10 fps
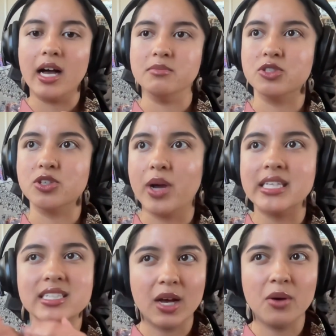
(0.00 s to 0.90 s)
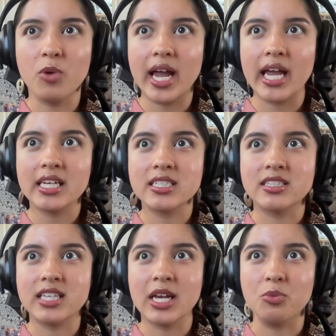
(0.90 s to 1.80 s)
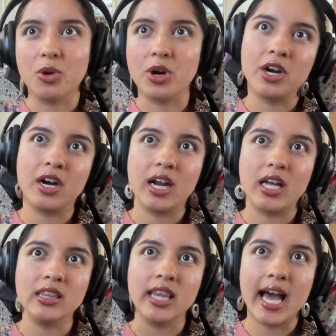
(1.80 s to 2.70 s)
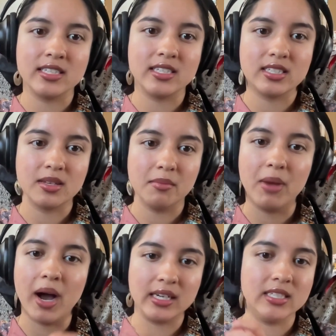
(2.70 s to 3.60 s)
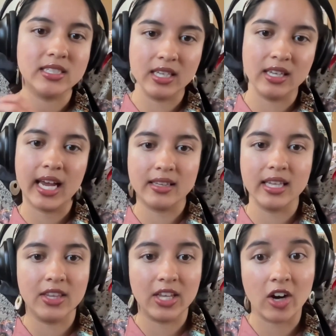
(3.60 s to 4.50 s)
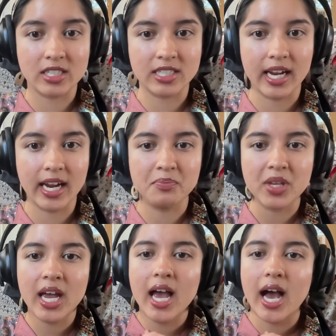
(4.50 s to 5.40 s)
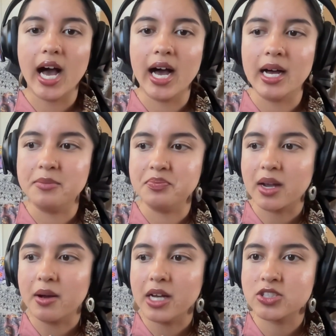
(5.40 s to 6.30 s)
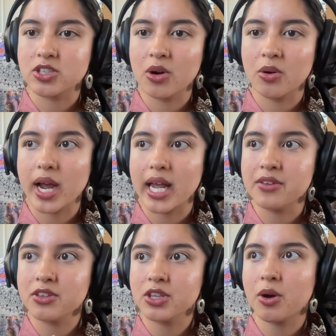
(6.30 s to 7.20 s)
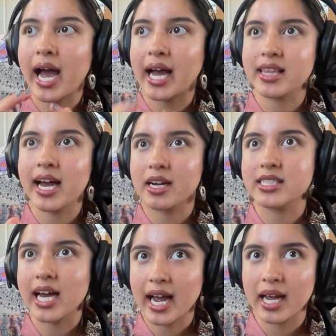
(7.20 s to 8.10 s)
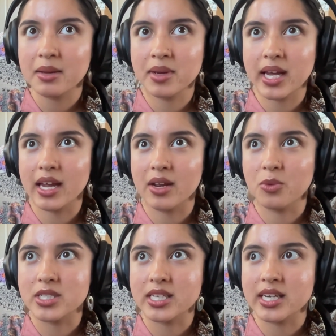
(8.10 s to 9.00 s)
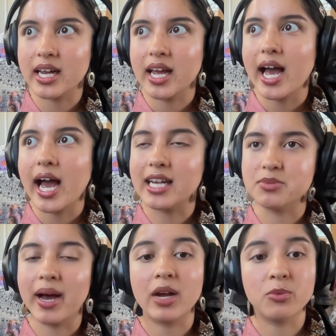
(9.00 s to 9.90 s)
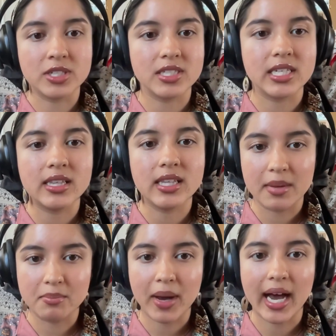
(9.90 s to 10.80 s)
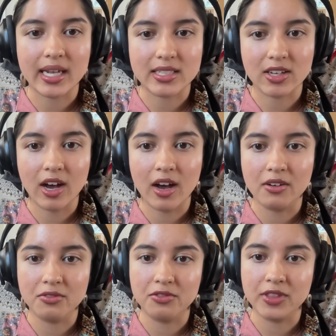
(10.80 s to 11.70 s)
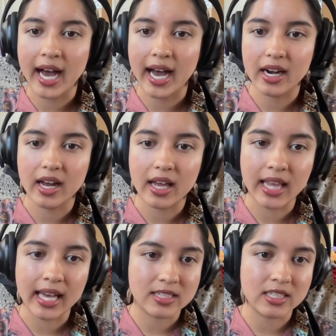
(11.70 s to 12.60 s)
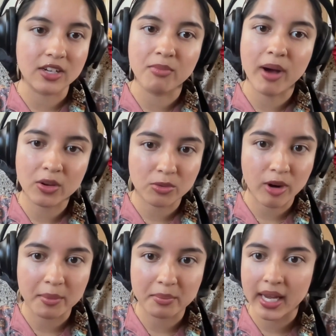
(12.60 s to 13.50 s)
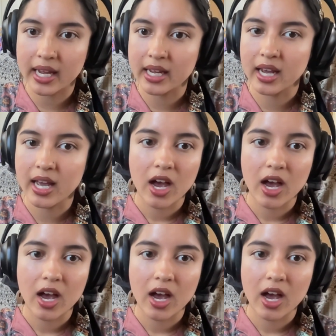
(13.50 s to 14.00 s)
So in some ways, they were less bonded to the land than they are today. Um, so even though at that time it wasn't as bad, we're seeing the impact of that legacy of monocropping